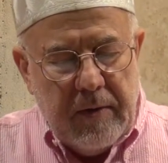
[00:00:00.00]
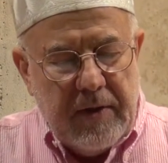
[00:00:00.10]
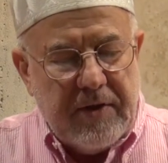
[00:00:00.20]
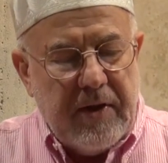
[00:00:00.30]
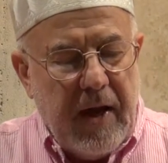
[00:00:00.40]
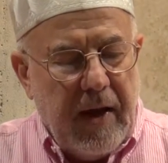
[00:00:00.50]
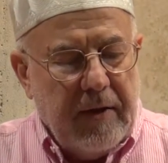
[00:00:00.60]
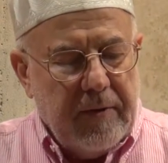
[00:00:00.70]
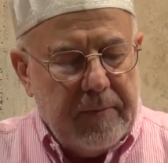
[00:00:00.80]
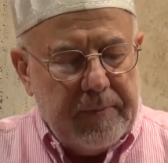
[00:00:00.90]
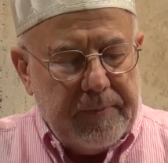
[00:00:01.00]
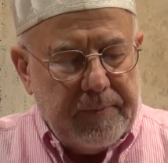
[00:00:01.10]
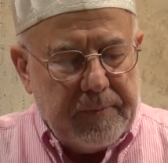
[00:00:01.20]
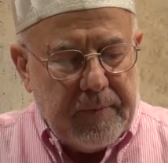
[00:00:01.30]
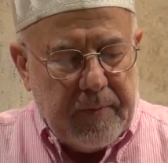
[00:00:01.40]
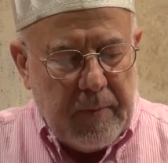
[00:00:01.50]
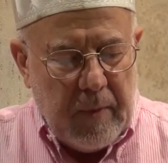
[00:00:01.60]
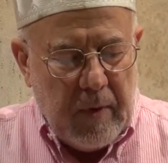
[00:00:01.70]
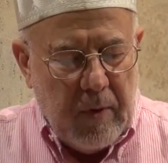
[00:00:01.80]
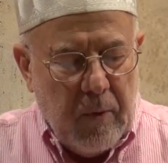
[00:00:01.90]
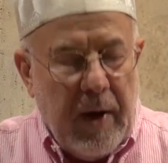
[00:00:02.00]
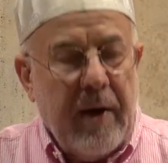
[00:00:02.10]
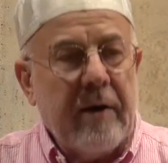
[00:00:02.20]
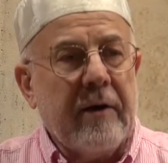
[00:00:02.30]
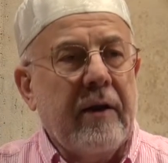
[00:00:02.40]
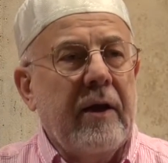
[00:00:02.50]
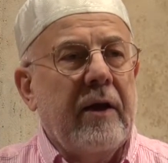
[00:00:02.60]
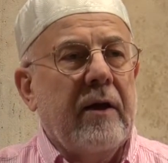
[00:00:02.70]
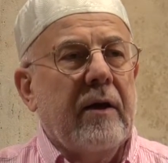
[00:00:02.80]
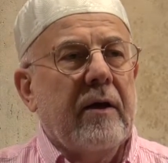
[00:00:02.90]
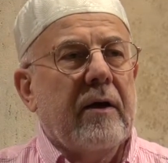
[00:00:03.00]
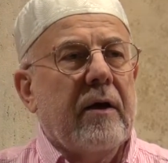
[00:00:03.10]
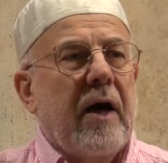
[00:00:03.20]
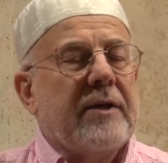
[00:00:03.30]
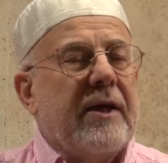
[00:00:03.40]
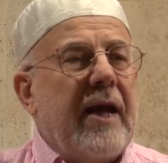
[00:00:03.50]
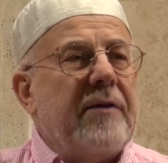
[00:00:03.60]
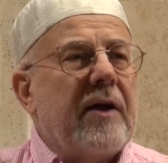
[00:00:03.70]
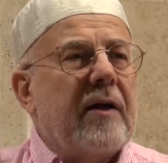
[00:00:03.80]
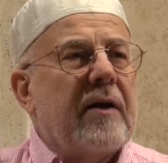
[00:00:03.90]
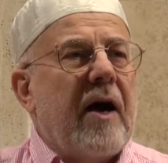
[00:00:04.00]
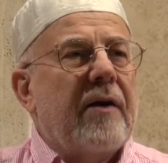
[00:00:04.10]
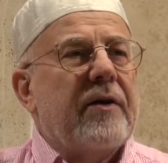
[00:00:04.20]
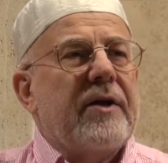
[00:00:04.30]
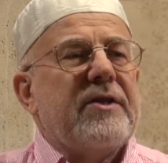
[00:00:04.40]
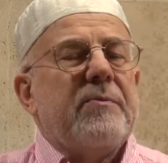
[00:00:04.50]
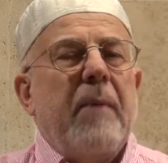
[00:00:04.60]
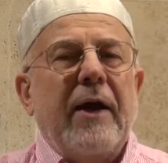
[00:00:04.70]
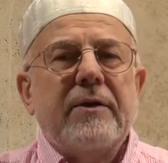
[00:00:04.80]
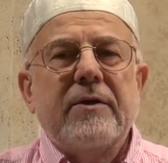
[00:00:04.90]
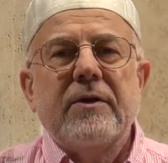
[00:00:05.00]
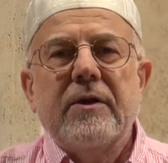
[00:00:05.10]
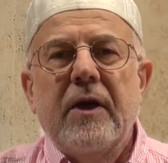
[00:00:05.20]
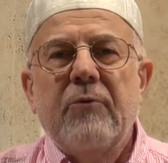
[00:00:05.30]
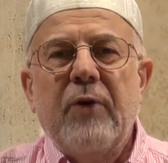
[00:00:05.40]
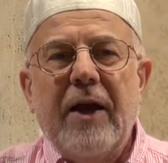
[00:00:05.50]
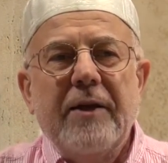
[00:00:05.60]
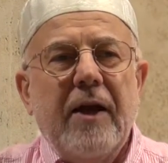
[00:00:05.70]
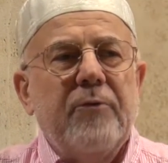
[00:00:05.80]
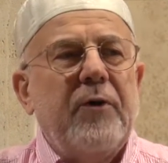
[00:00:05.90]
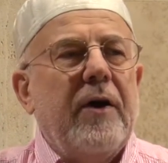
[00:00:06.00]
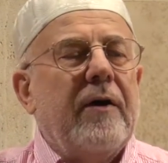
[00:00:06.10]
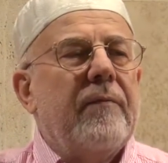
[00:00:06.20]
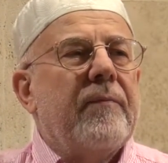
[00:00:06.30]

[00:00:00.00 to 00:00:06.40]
This day, where the Continental Congress met in Philadelphia,